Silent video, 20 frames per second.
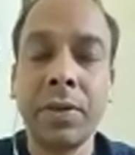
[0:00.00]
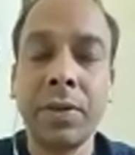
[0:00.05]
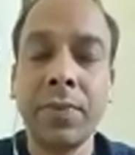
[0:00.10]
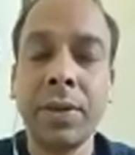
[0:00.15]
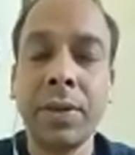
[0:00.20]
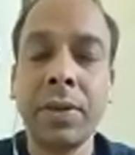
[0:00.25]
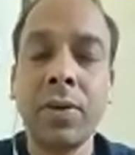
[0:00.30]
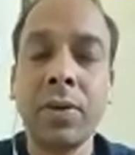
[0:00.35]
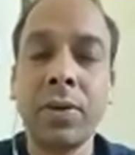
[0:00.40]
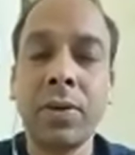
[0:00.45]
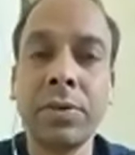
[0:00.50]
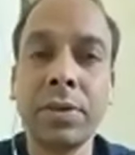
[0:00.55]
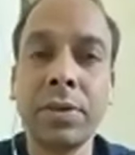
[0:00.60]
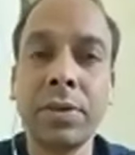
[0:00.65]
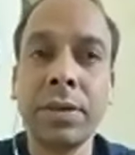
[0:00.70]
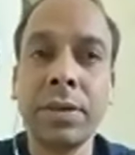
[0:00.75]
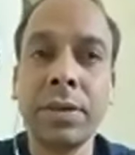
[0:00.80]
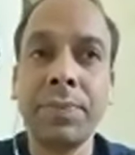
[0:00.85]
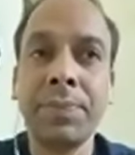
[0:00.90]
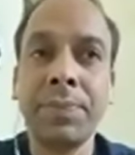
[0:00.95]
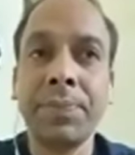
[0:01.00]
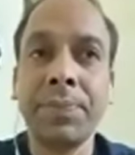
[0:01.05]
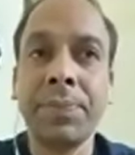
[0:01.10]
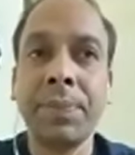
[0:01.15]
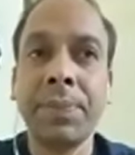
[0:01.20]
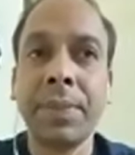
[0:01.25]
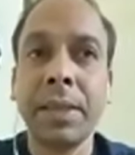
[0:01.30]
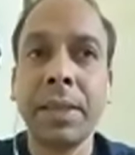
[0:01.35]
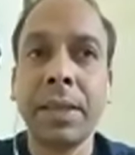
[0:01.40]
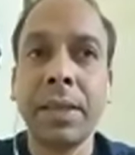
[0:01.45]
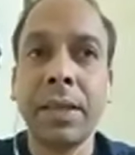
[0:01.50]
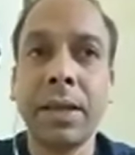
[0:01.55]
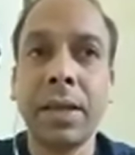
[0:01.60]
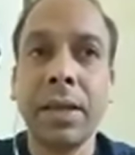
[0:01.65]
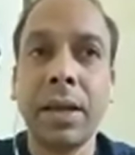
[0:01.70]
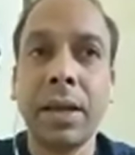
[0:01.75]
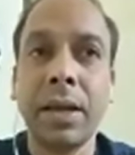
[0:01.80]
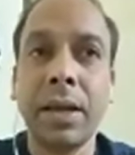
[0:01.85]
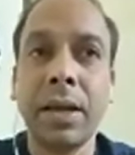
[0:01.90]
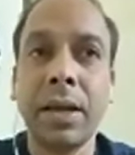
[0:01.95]
very costly,
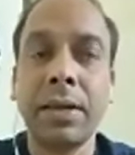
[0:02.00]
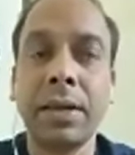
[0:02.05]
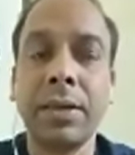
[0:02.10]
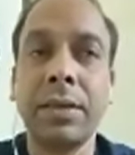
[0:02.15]
and